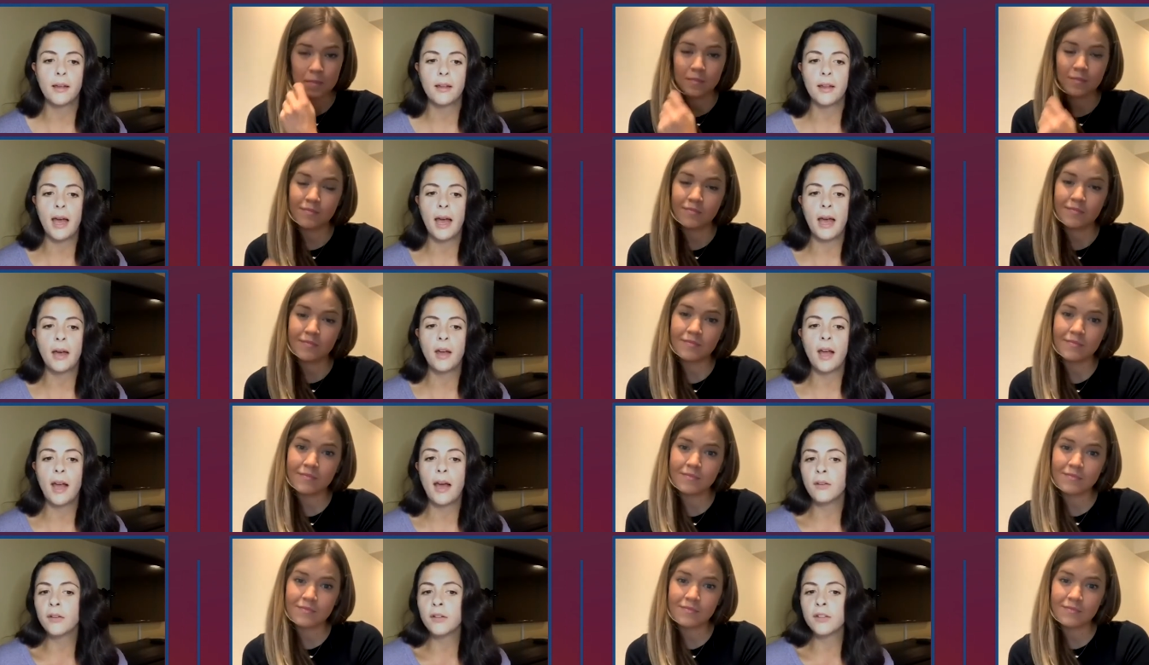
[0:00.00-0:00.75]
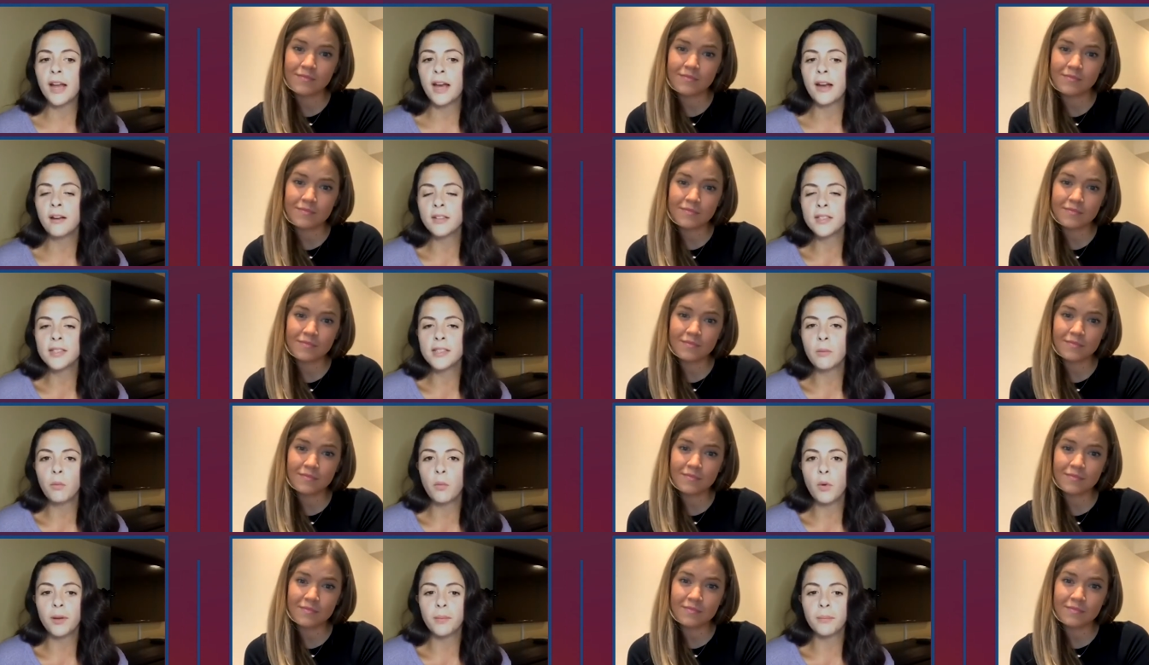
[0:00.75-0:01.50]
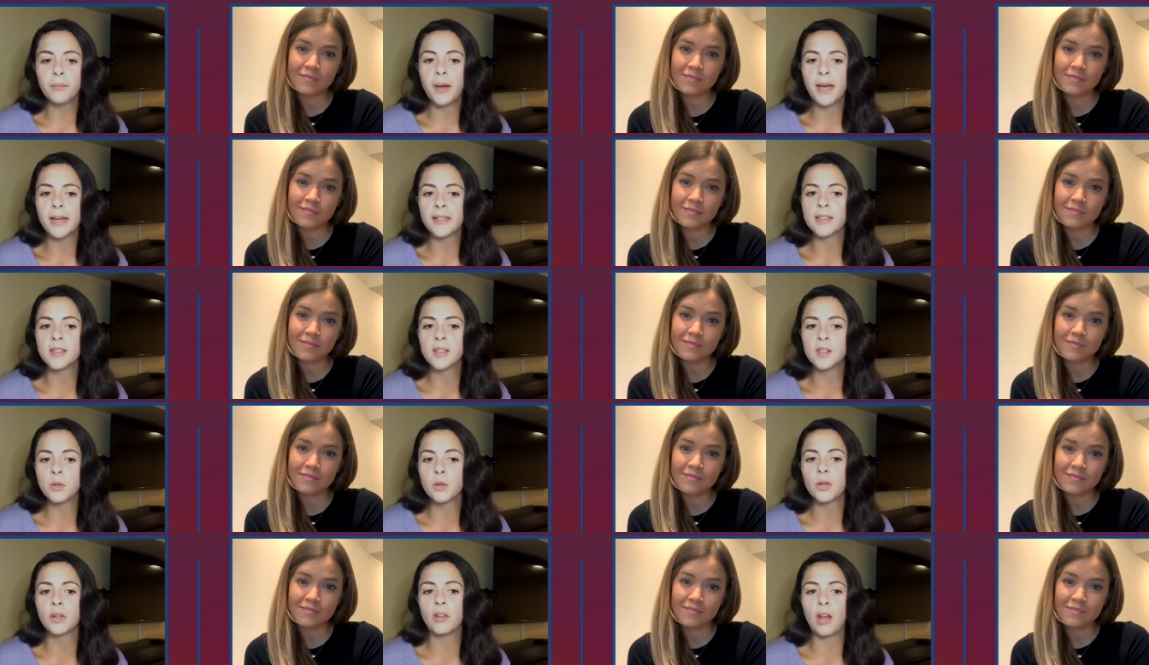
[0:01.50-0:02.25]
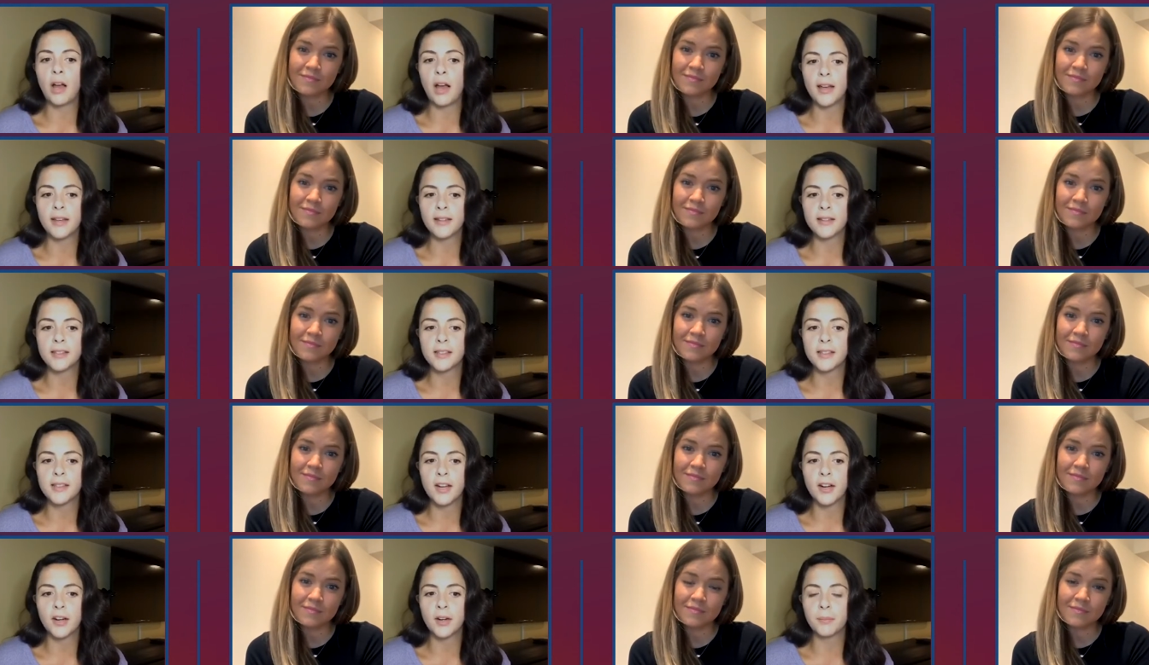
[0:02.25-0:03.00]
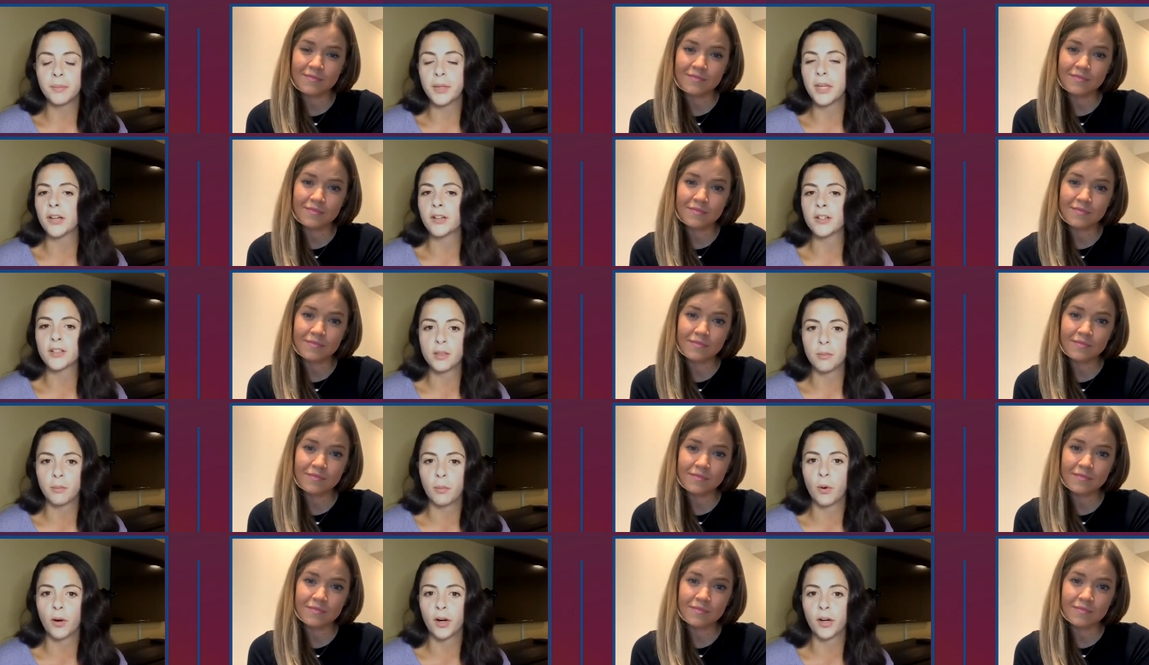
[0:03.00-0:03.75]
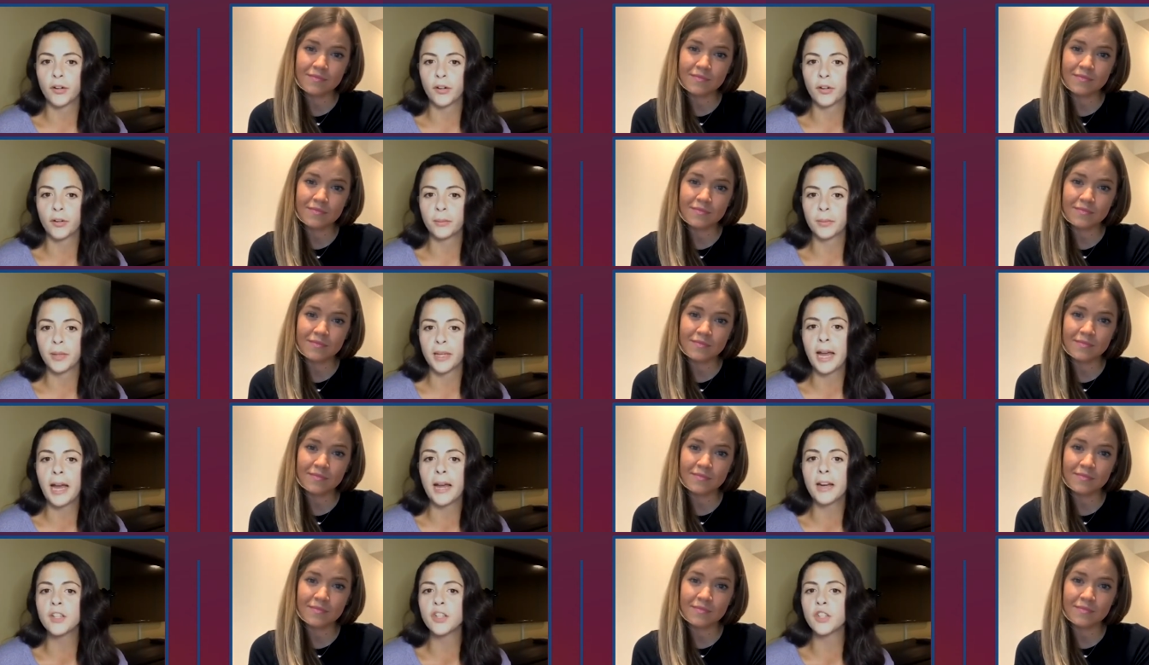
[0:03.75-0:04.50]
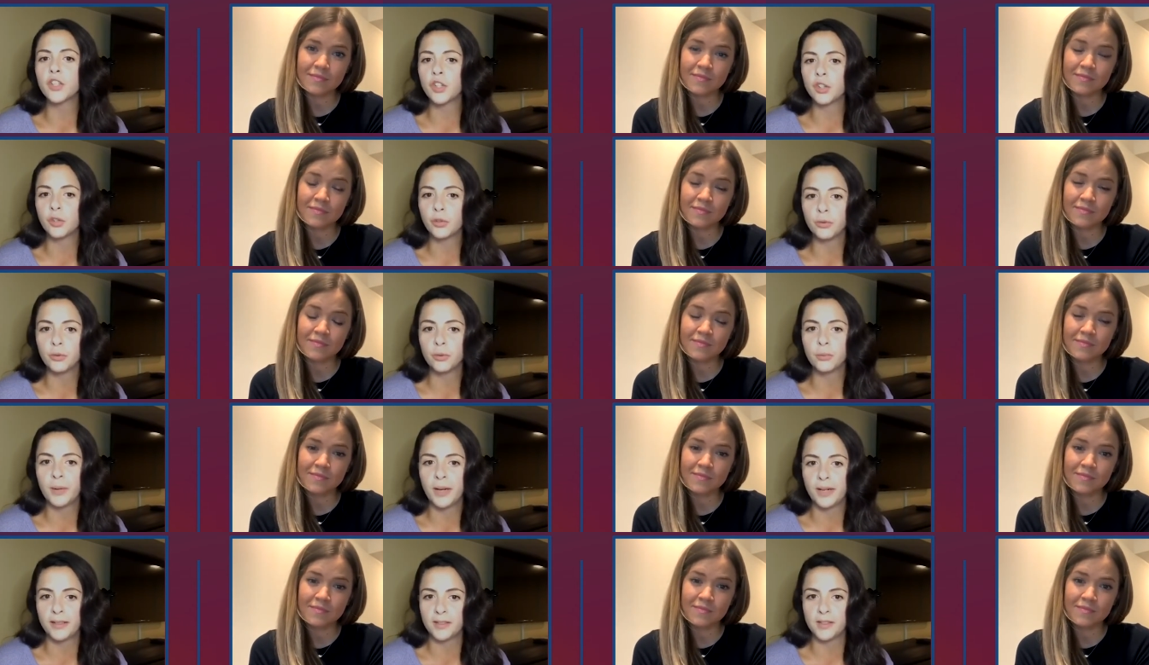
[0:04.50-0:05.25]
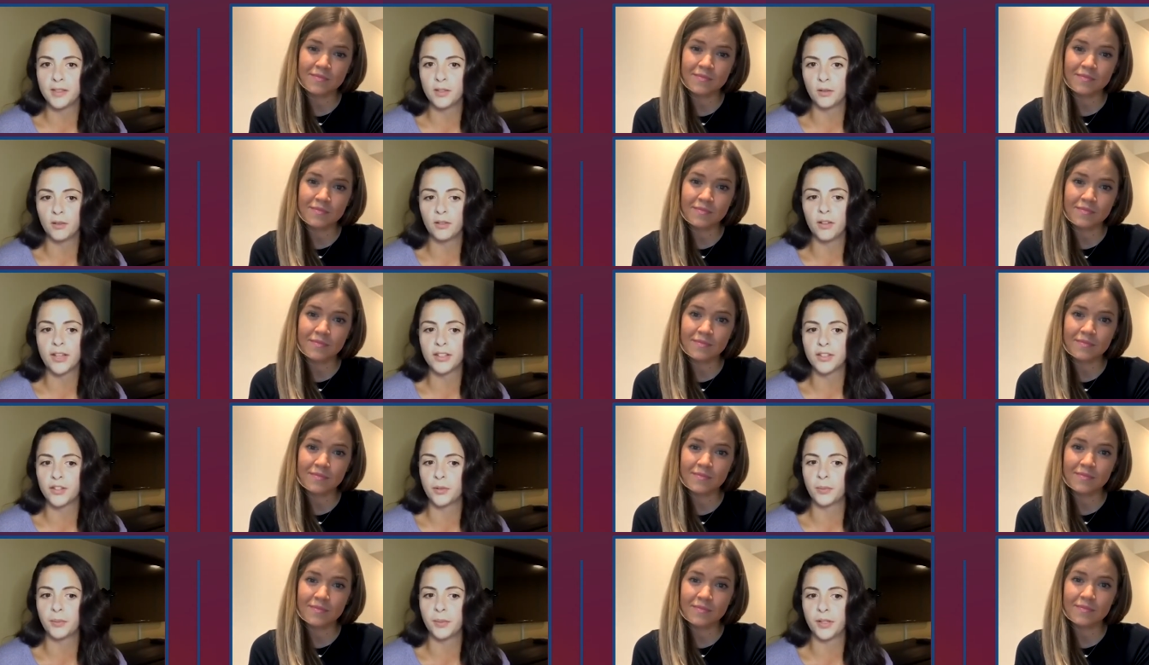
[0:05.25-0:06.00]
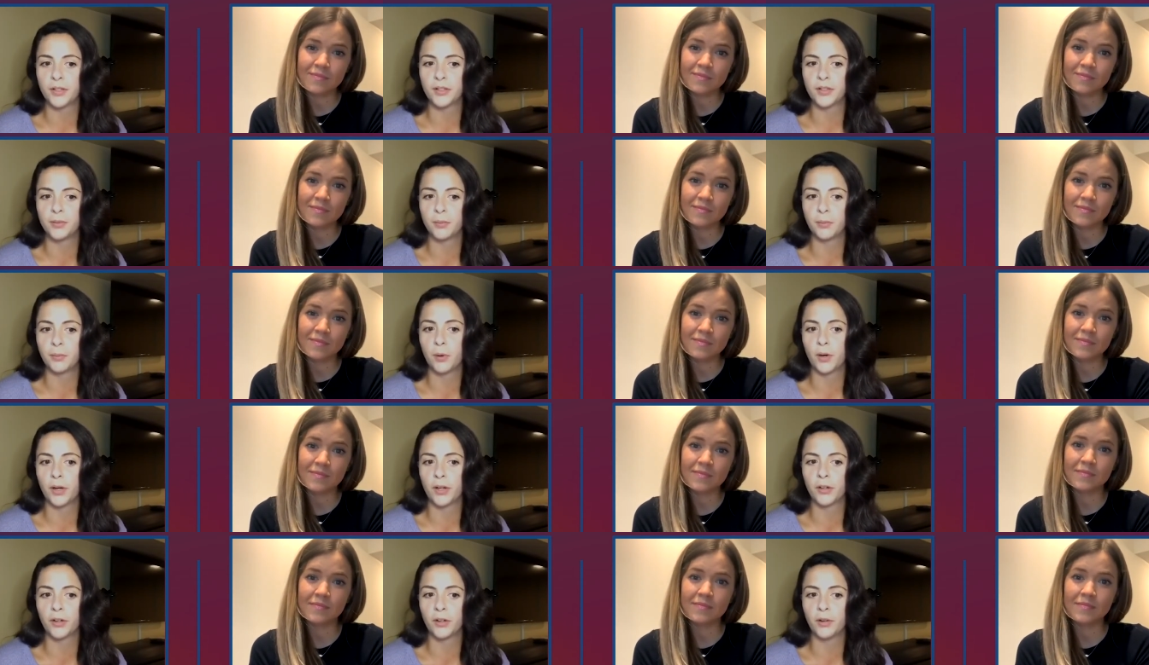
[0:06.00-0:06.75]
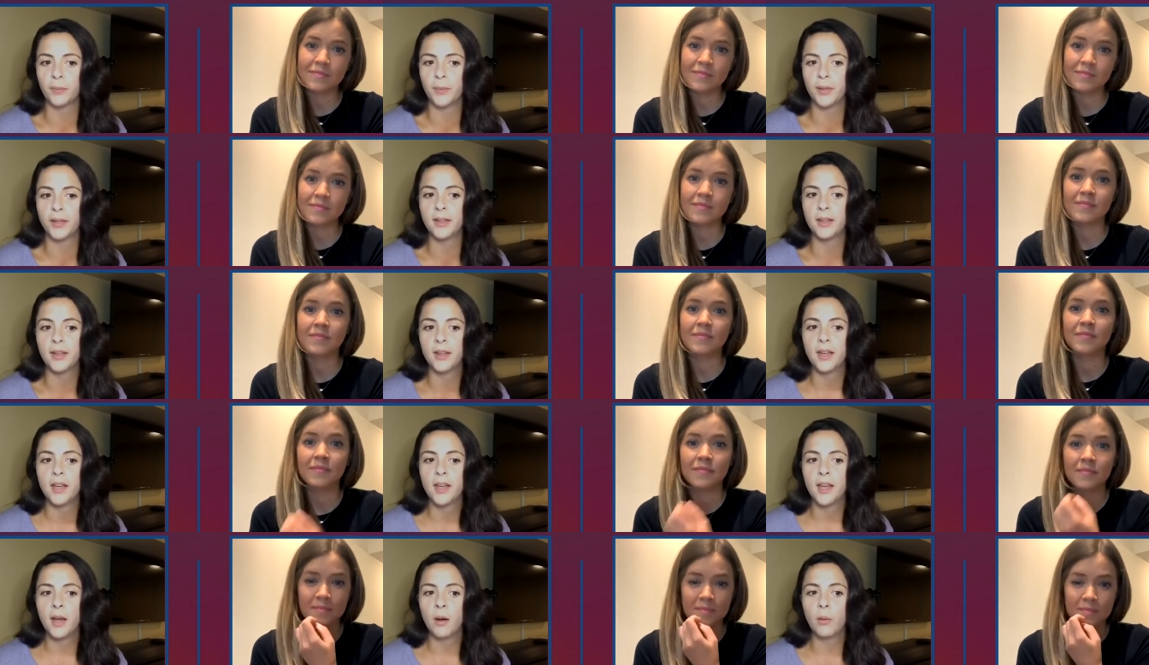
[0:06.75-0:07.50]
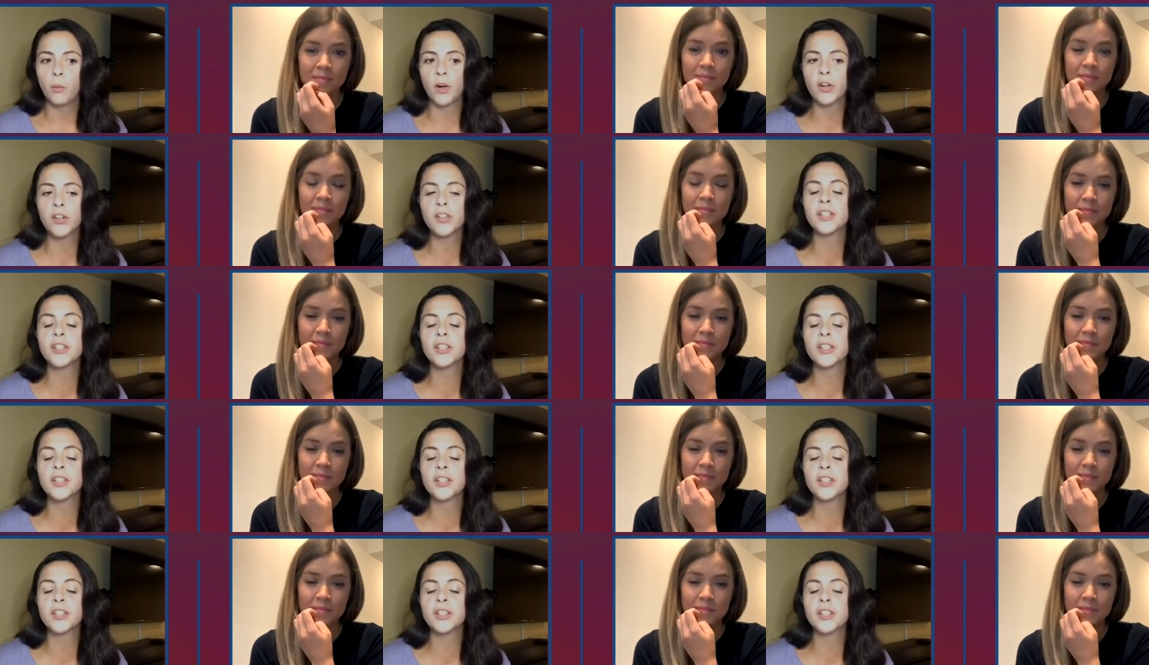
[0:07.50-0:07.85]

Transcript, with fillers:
Speaker 1: how does someone best utilize their peer support group? Like, how did you best utilize your peer support group, and what are